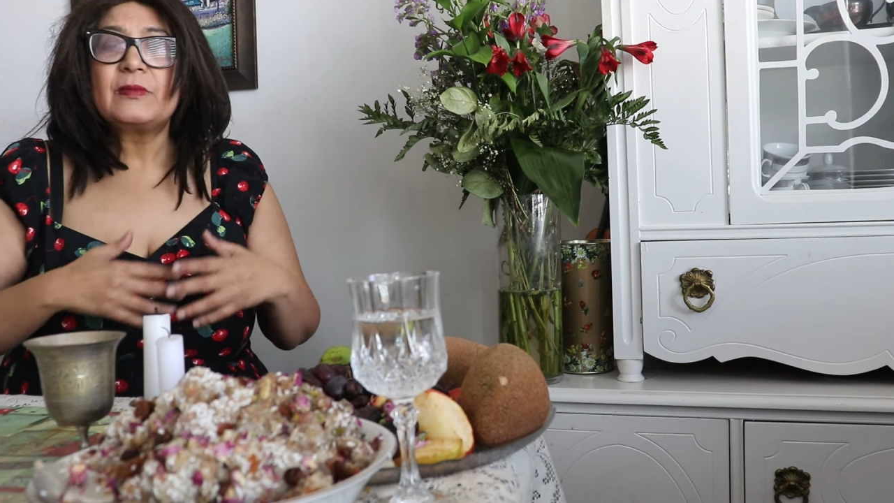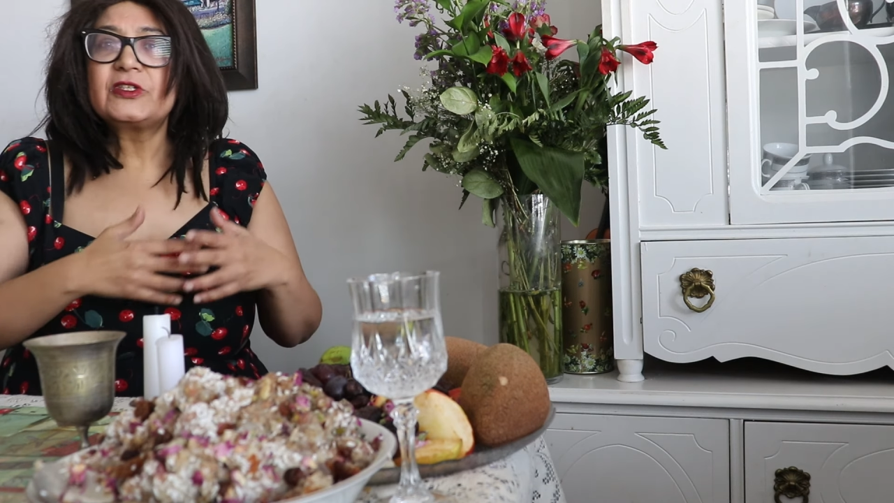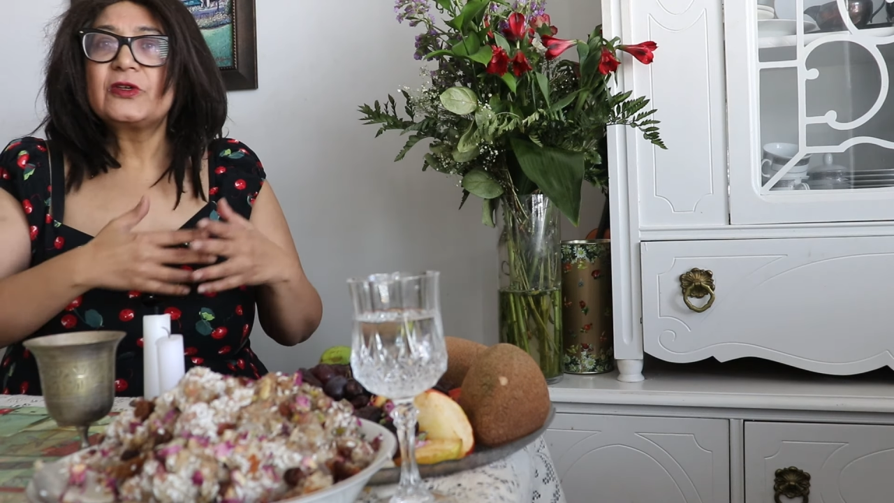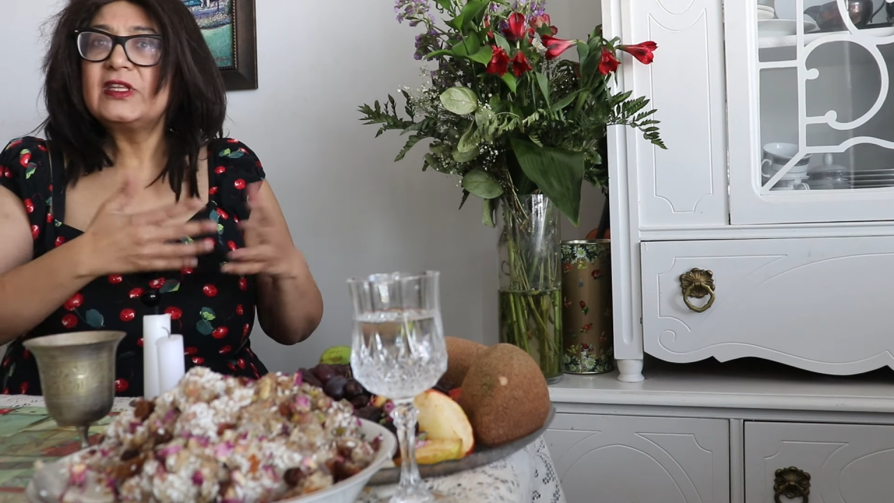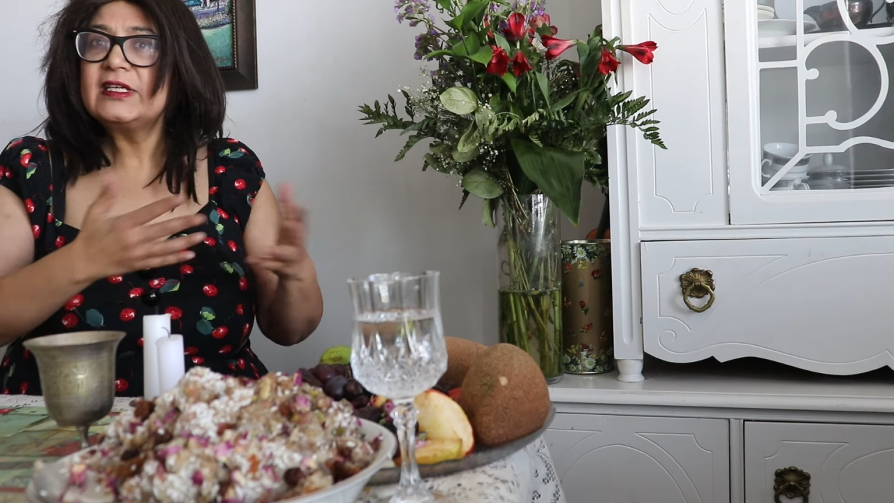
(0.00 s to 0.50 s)

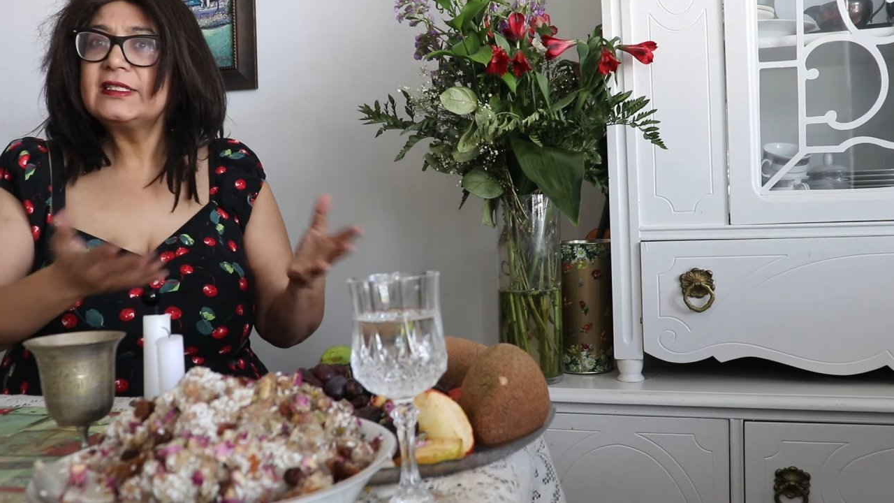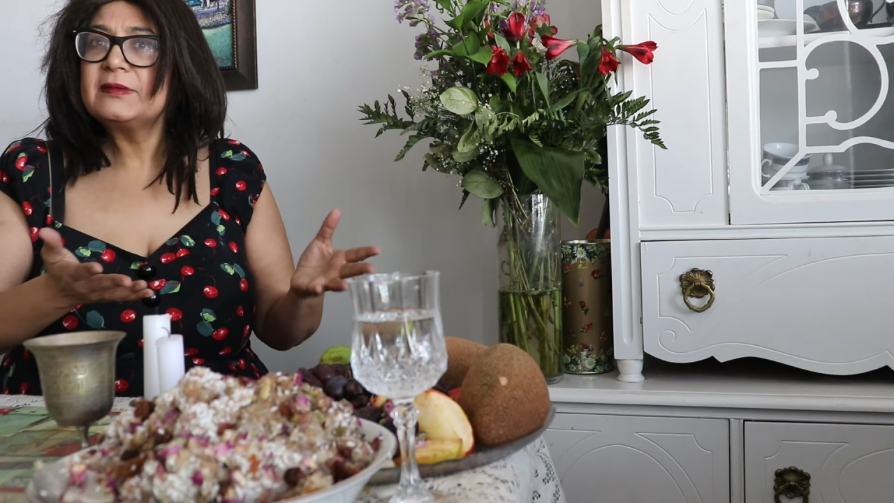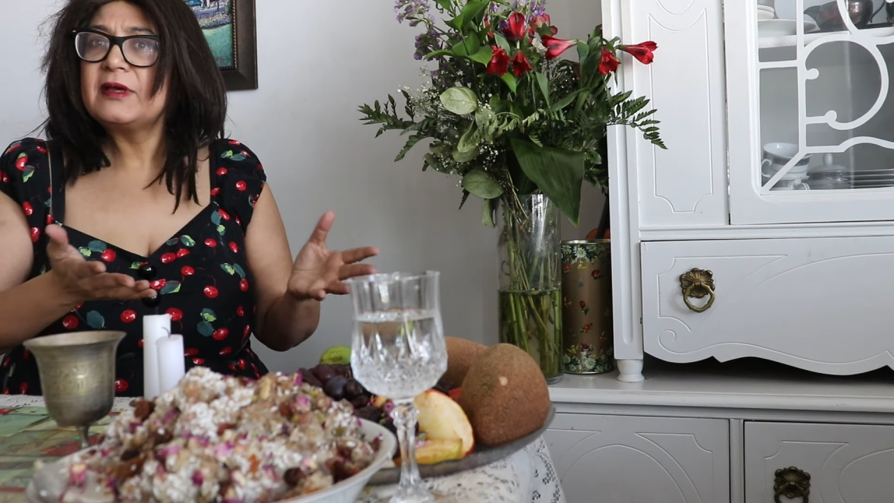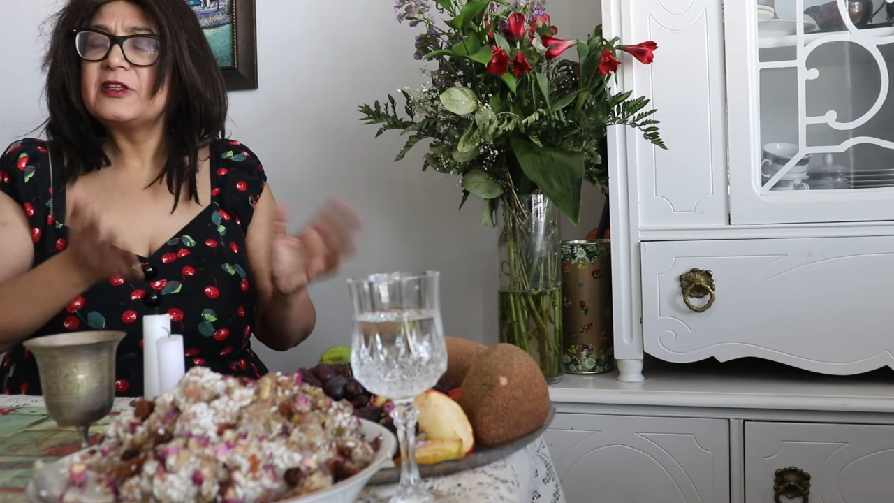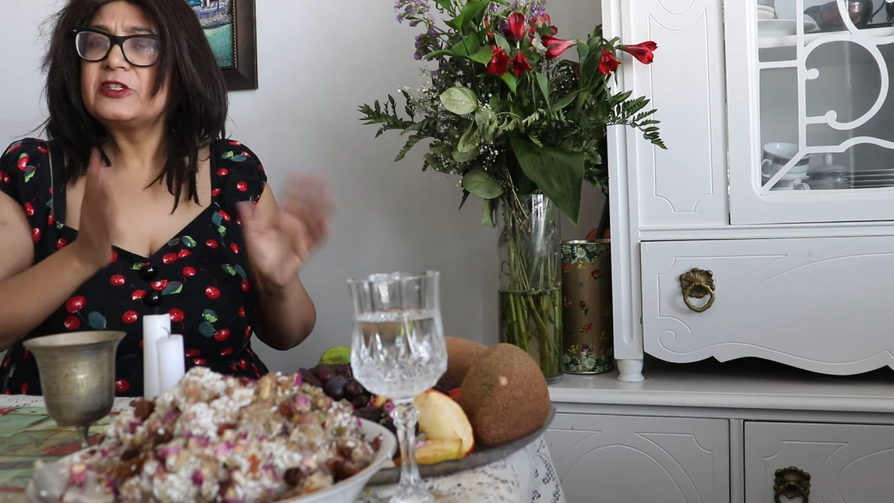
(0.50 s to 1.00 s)
So
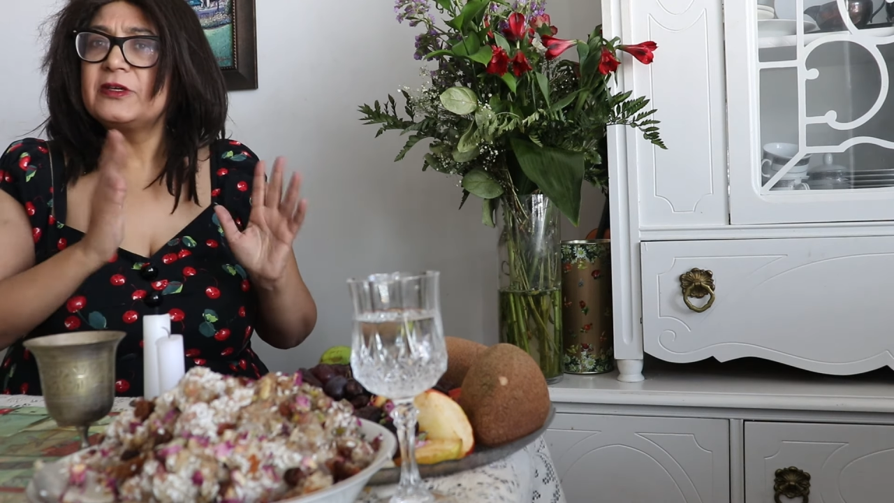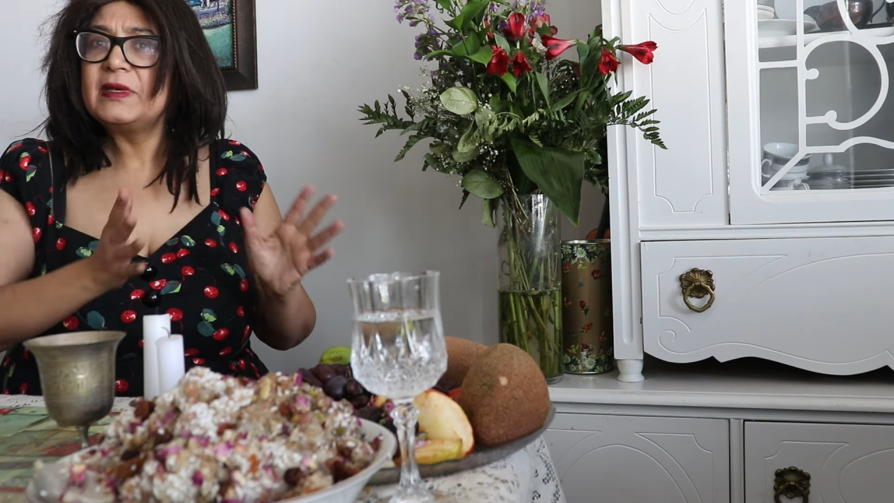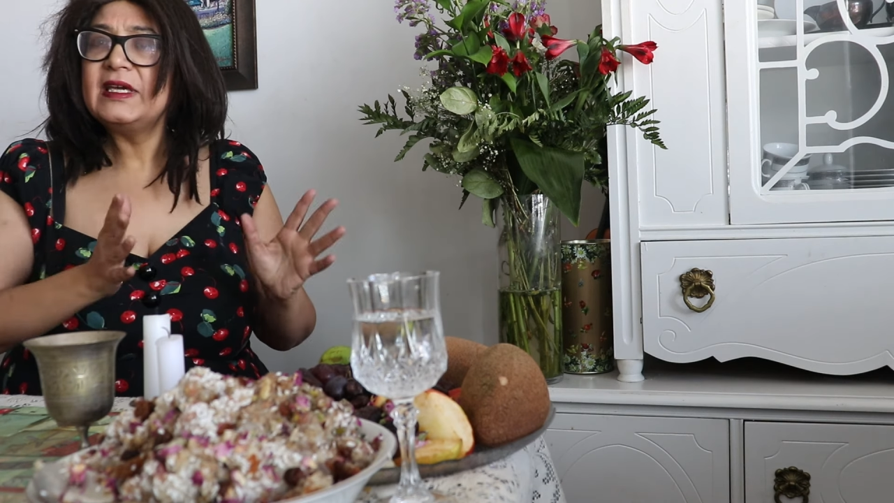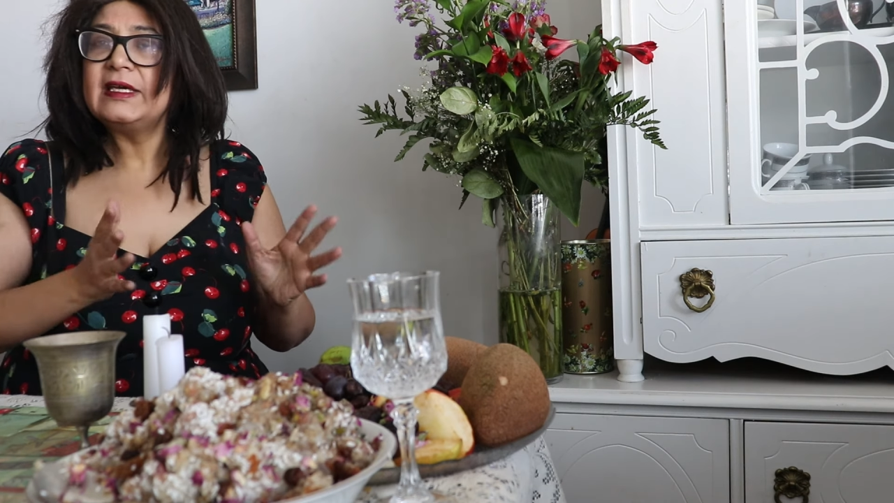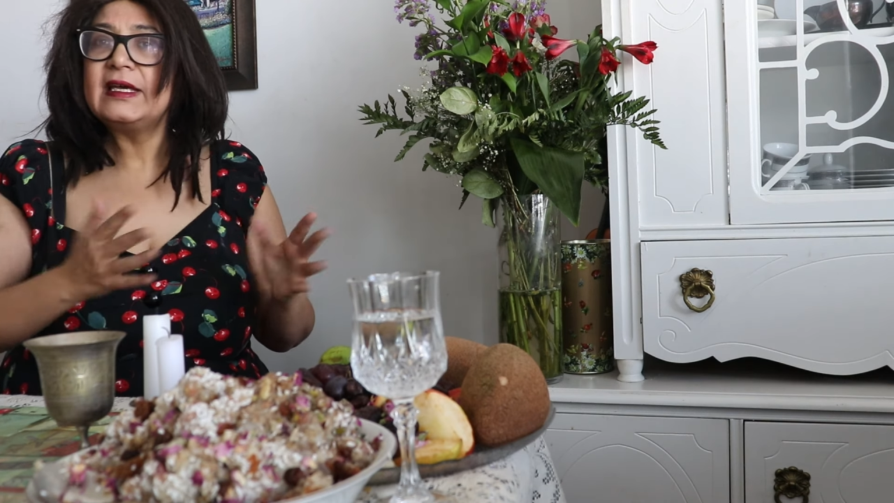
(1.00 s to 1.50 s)
this, to
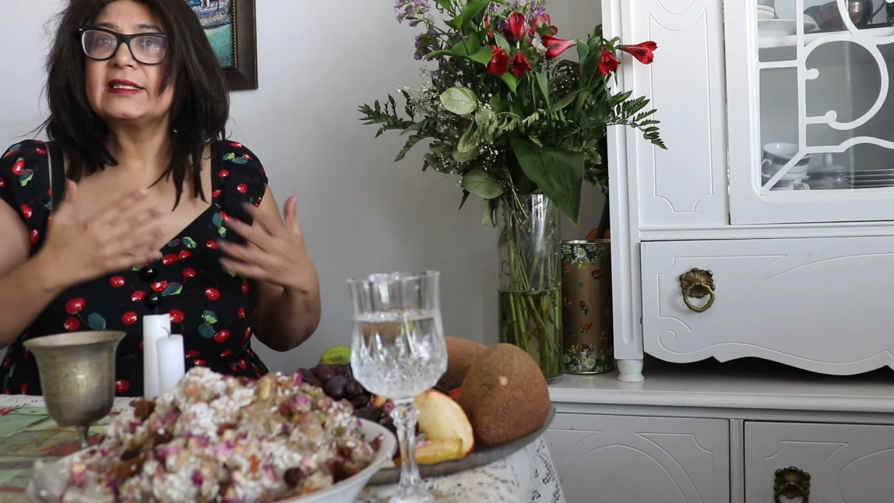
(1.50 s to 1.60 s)
me,